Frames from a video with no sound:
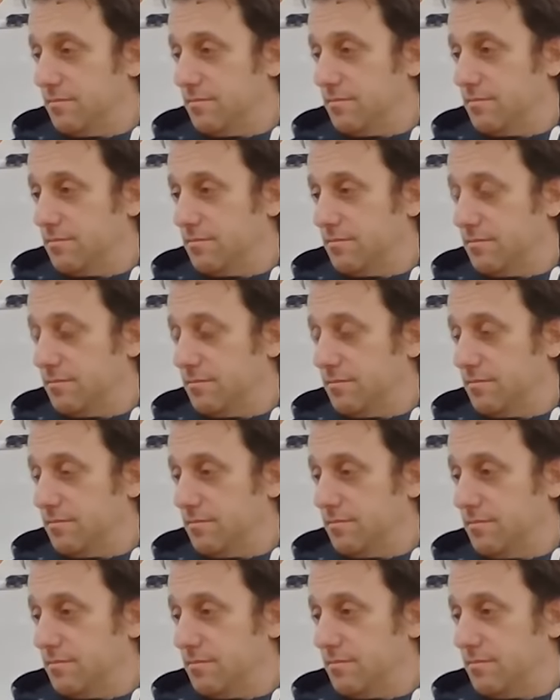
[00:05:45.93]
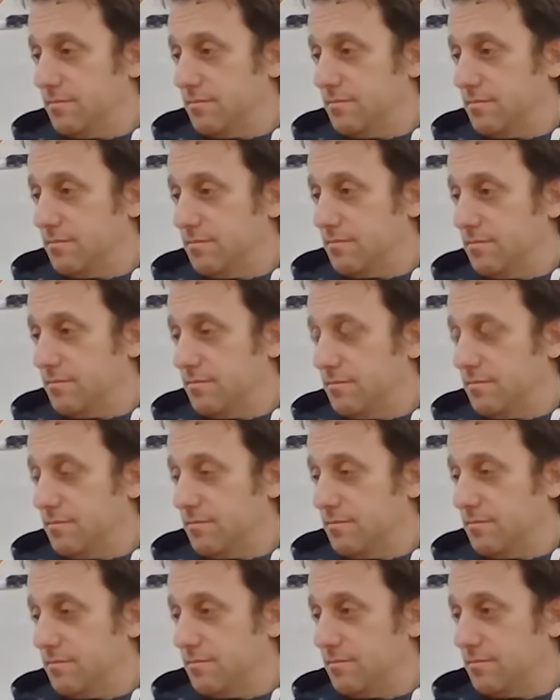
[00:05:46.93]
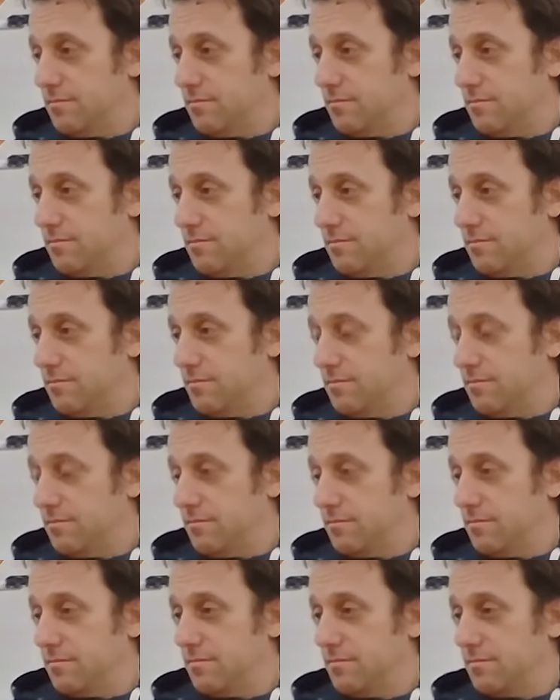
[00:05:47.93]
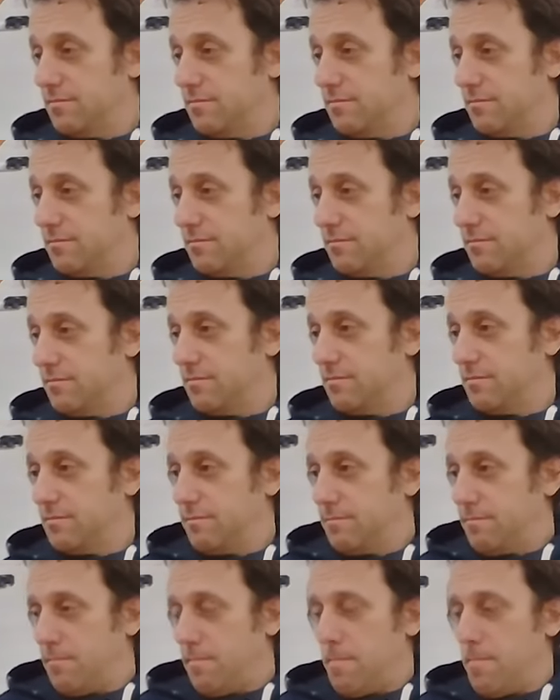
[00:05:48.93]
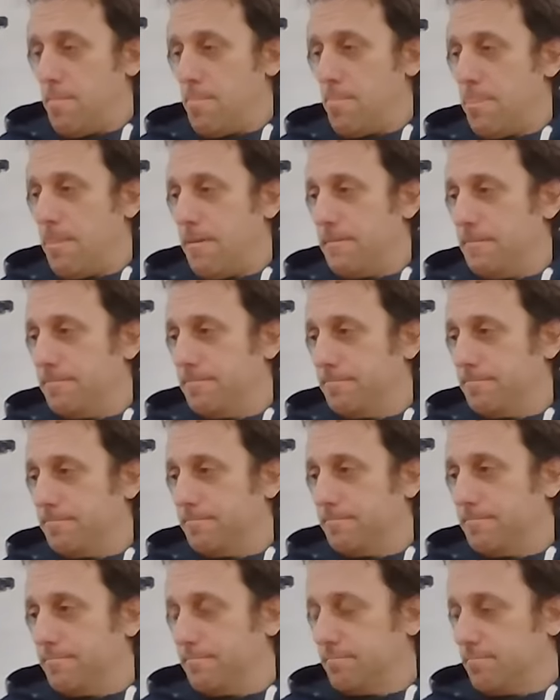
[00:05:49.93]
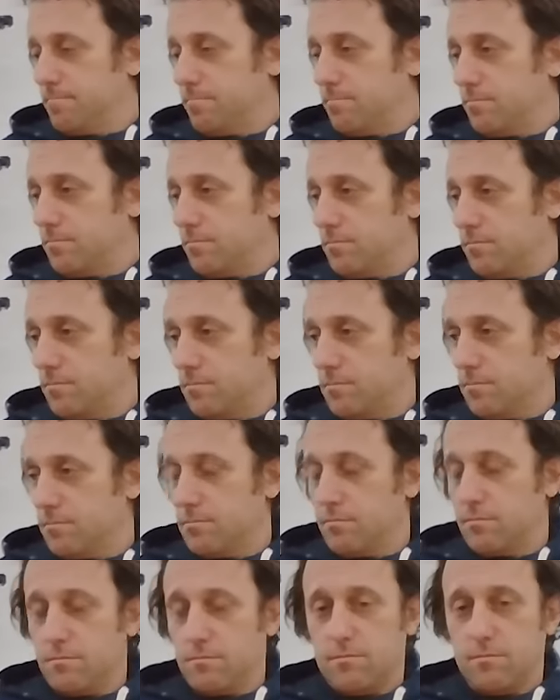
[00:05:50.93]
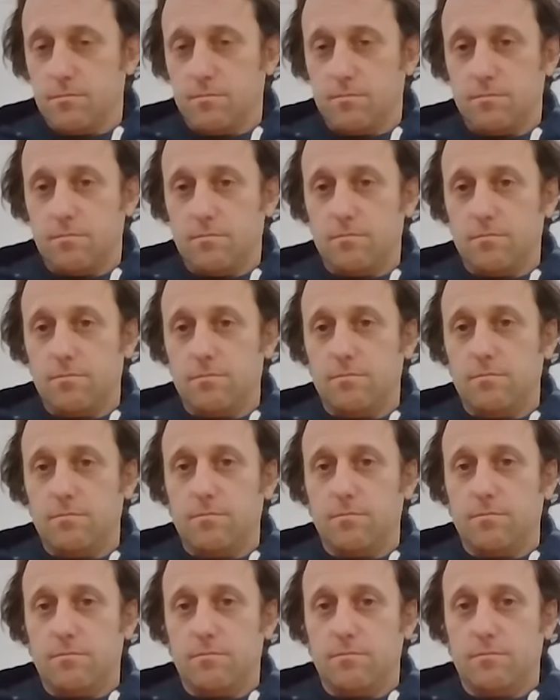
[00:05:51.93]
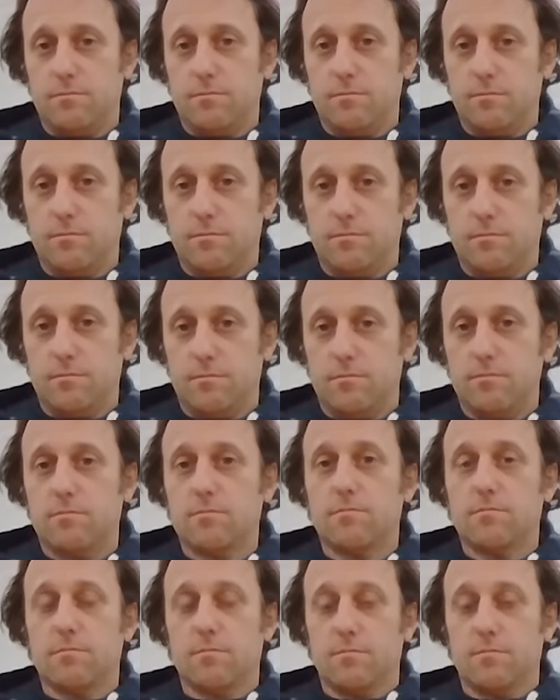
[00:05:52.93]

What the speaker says: The person shown says nothing.